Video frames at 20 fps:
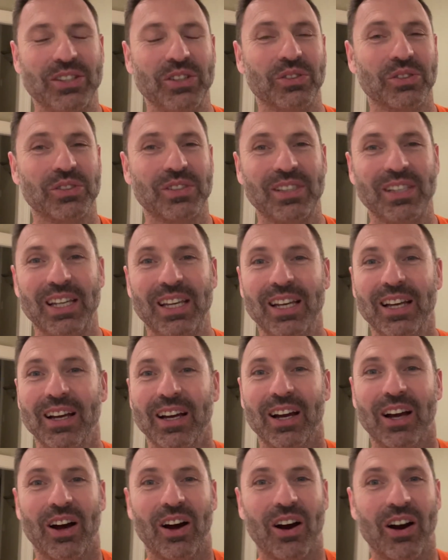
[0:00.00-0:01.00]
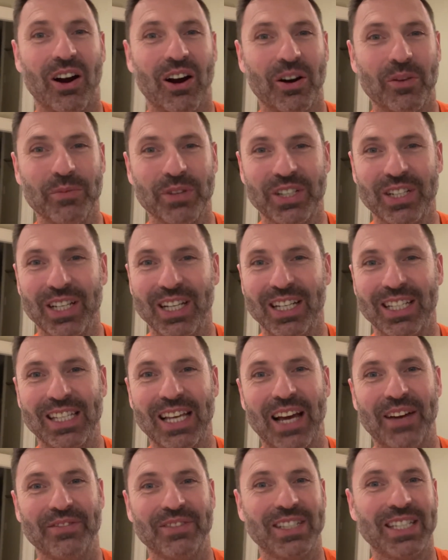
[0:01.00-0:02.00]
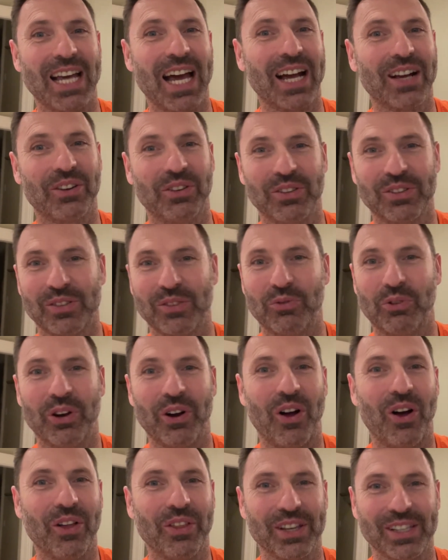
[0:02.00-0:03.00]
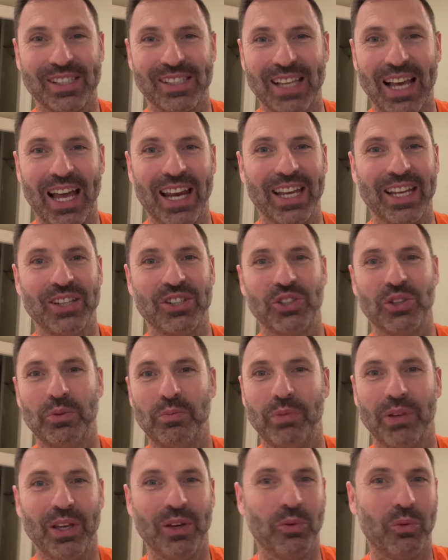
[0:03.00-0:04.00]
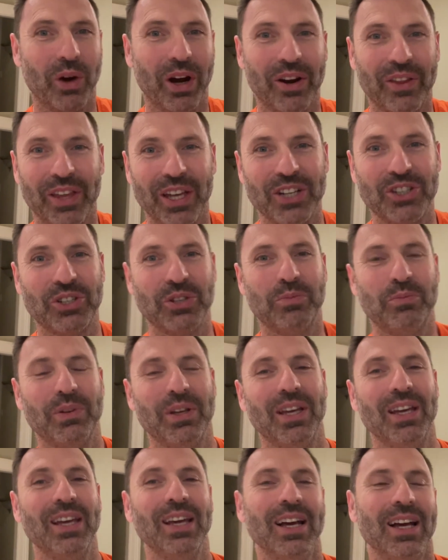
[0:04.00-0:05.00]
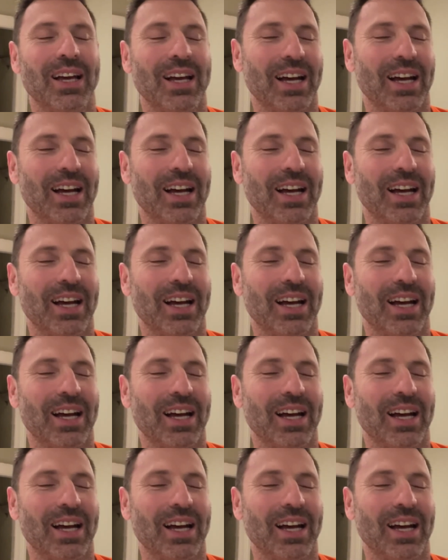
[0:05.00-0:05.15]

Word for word: You'll see our machines have decals of what all the settings should be, where they should be.